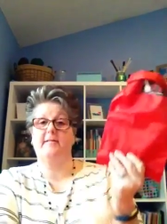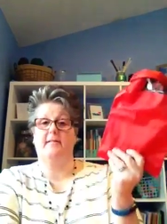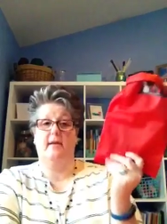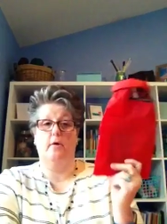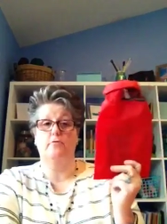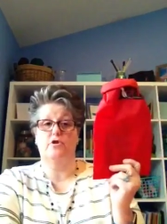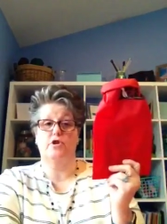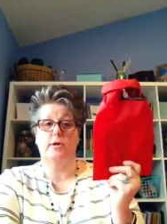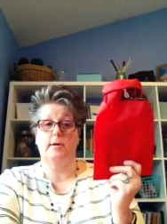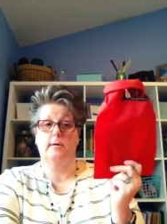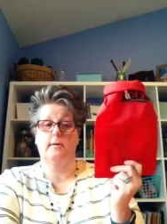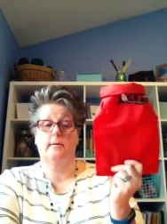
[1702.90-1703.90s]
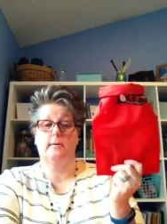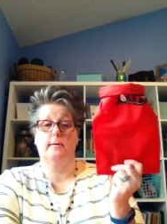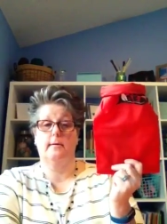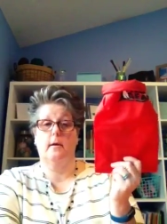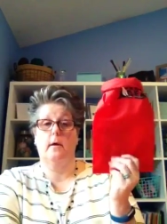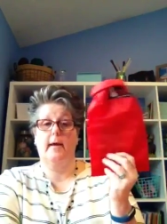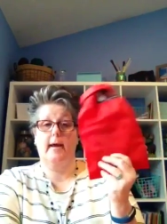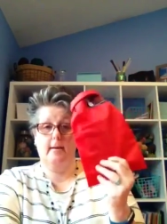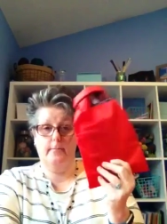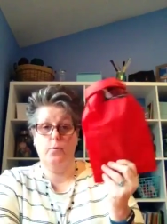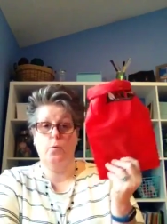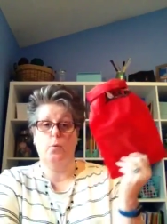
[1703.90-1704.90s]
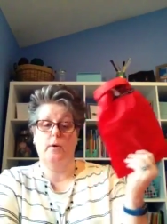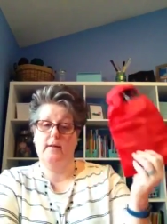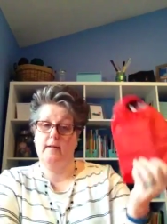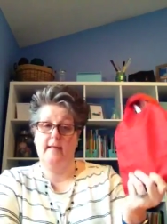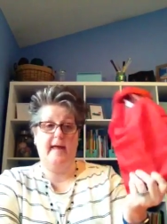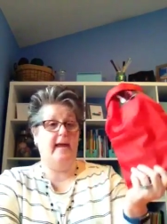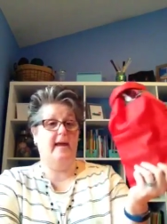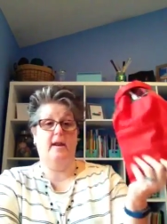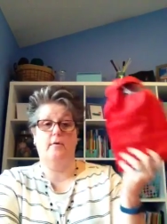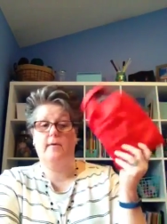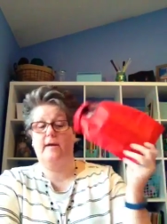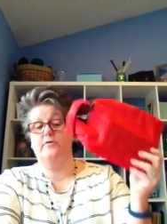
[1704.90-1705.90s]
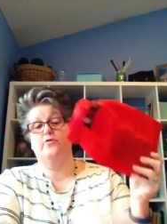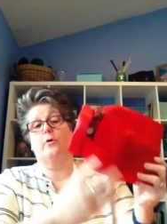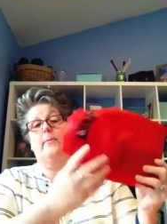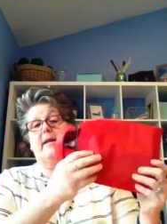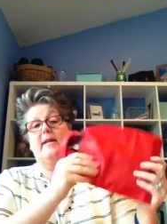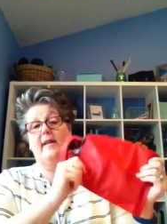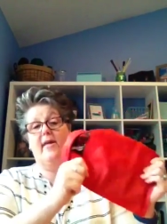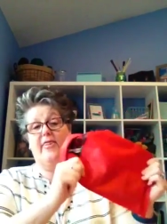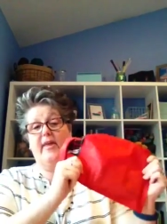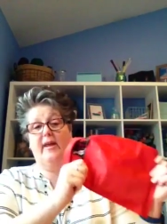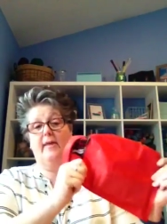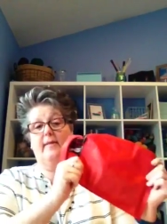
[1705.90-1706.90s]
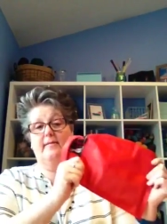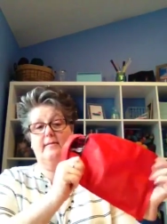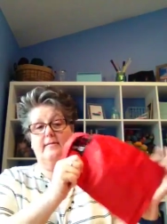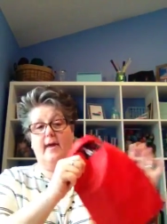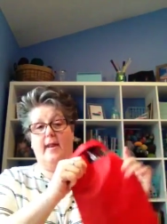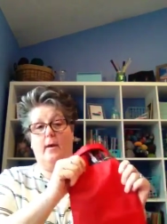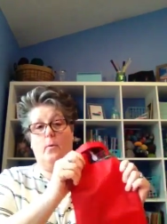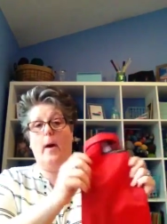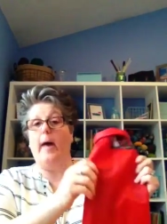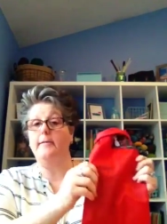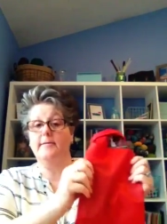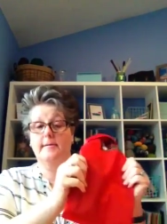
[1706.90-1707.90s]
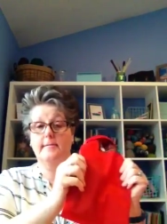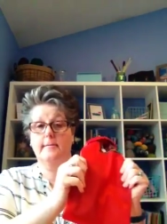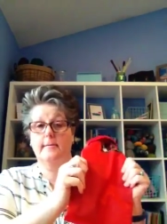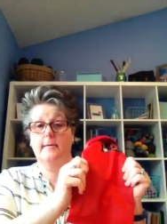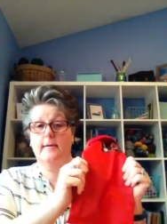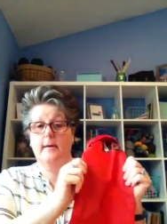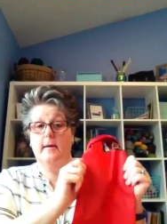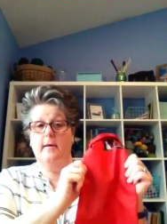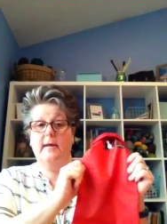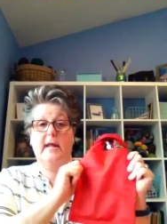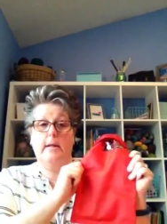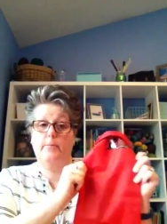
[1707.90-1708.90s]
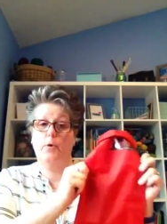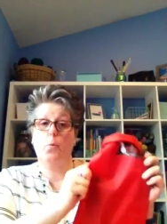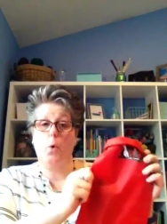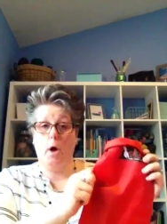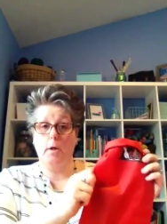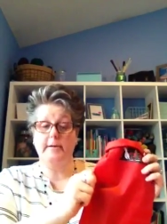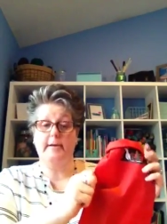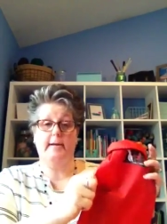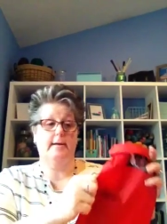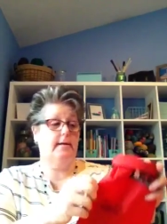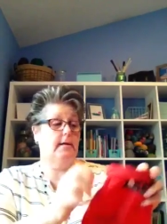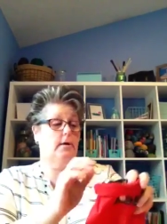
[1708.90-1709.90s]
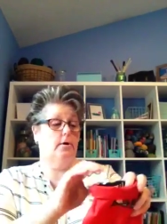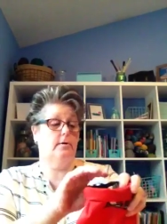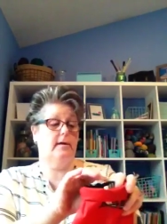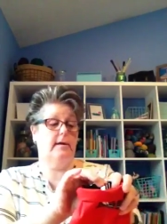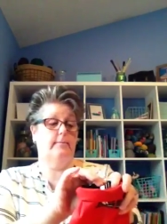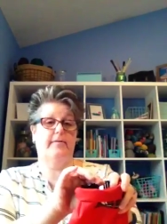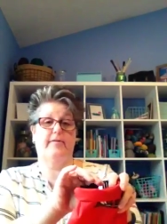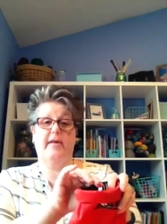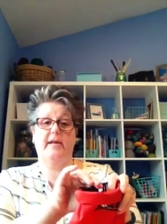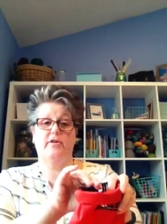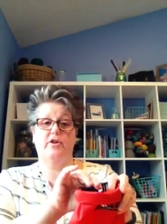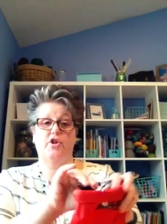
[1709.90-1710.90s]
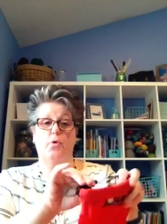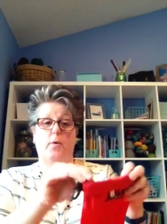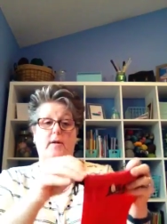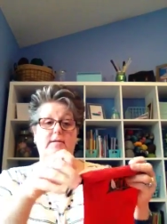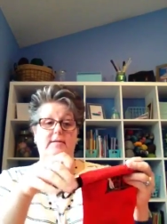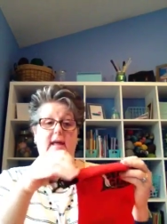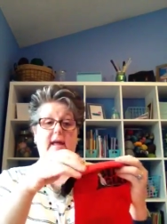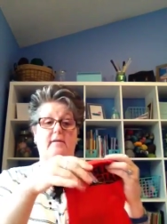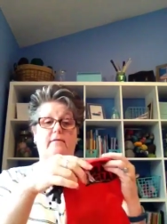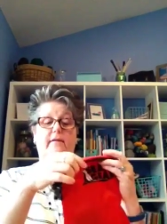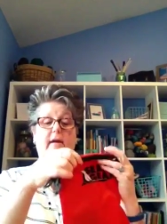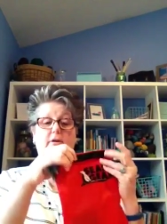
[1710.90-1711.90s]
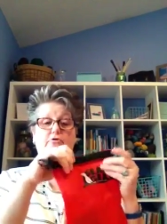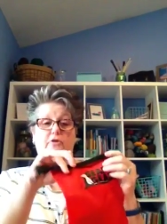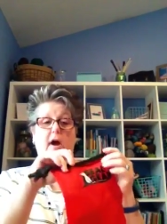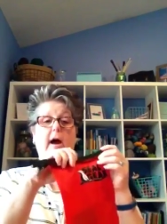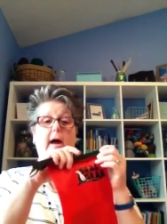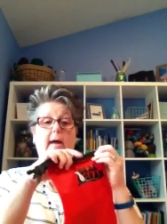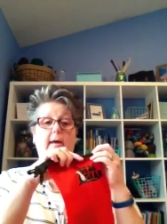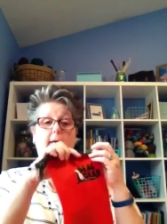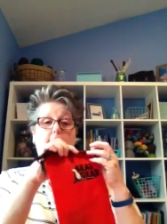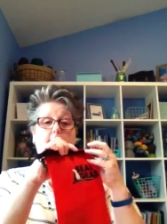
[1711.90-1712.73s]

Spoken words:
in the ocean, in a pool, in the lake, in a rainstorm, and nothing in this is getting wet. Keep your wallet in here. Keep things that you want safe and dry.